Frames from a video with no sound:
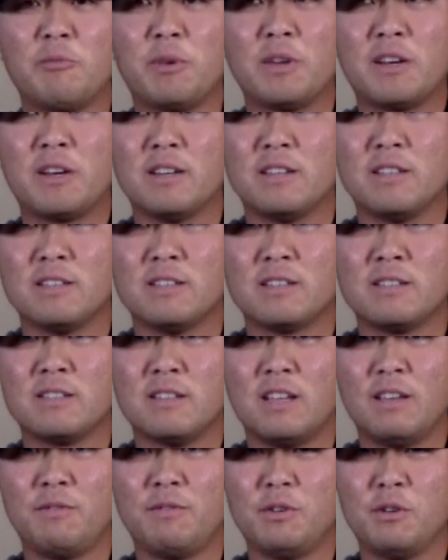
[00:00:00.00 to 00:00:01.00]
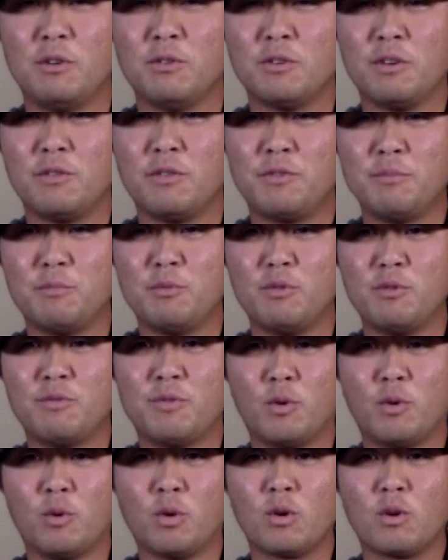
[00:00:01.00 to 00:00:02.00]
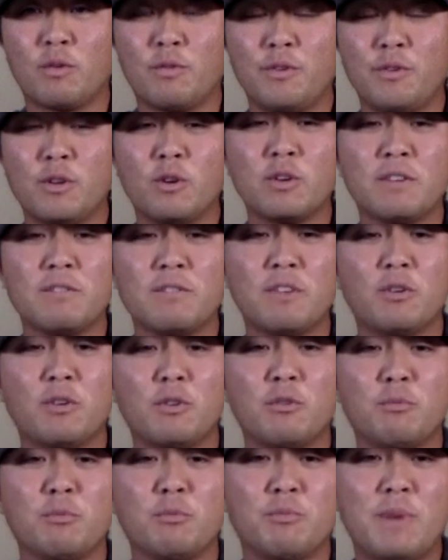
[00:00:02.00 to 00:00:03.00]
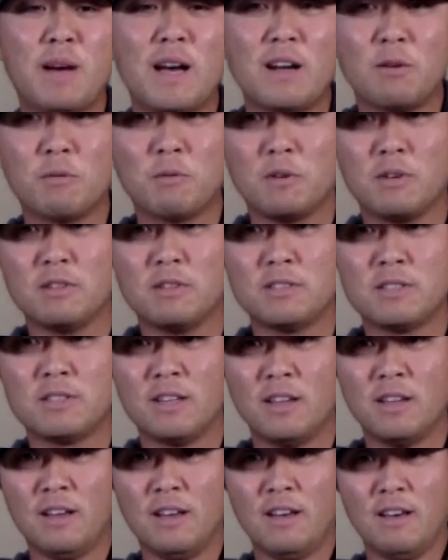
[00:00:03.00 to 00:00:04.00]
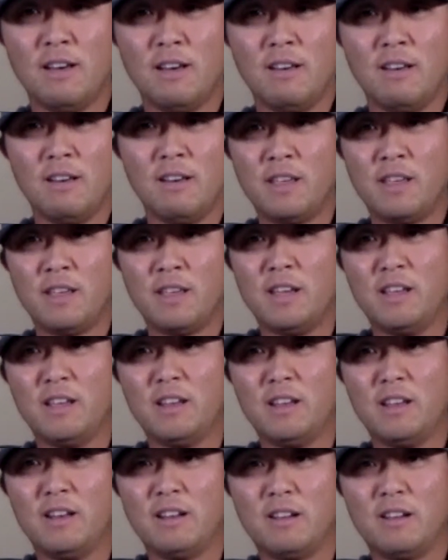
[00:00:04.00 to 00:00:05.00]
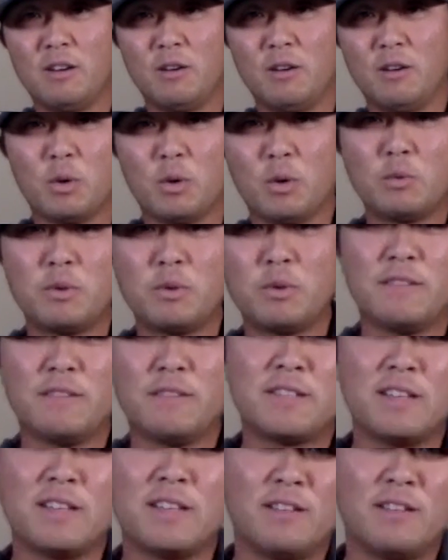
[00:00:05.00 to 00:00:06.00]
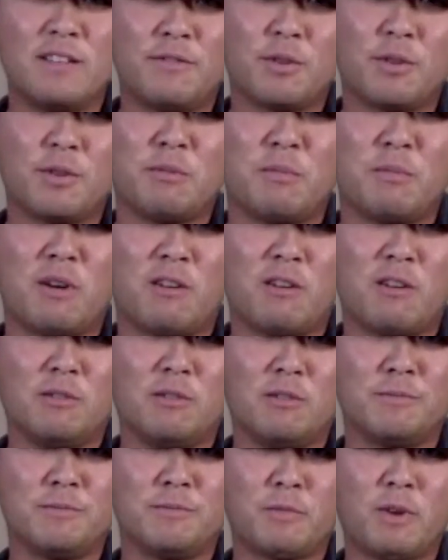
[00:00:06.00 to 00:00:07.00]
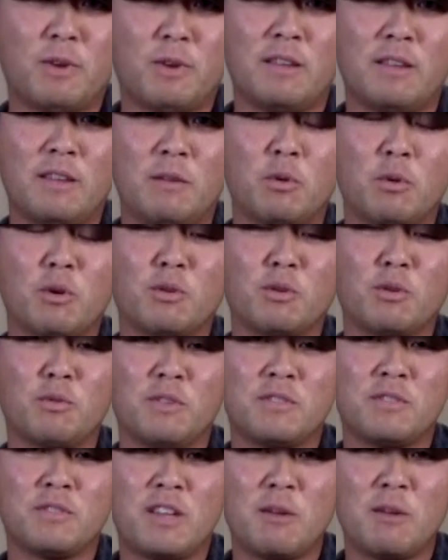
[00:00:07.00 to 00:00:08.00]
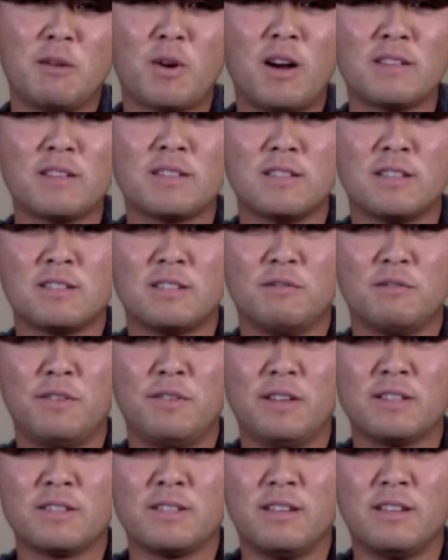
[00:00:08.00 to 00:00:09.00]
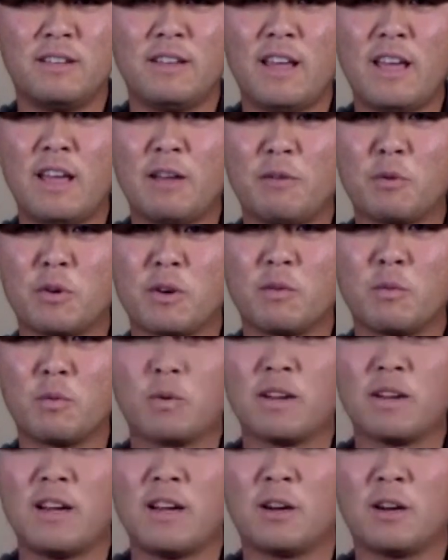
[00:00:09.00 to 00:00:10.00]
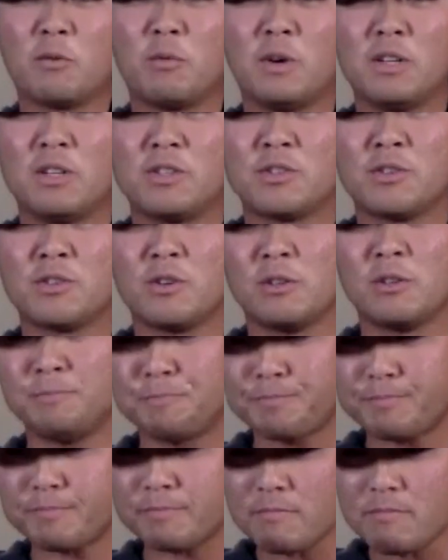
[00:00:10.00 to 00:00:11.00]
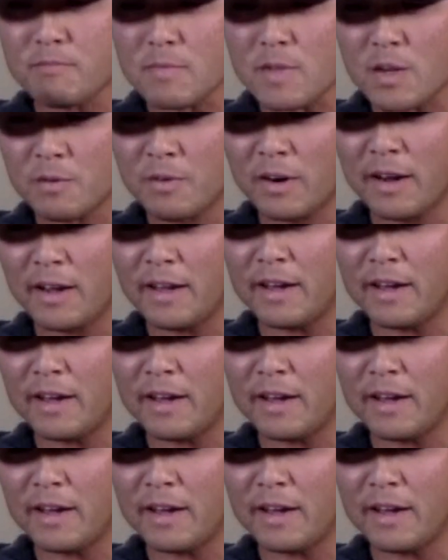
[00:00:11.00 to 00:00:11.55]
Because if you don't know if you move forward, or if you don't even know you move backwards, then what do we have set up for tomorrow, right? Then we'll go through the same process and finish the day, and we're not quite sure, right?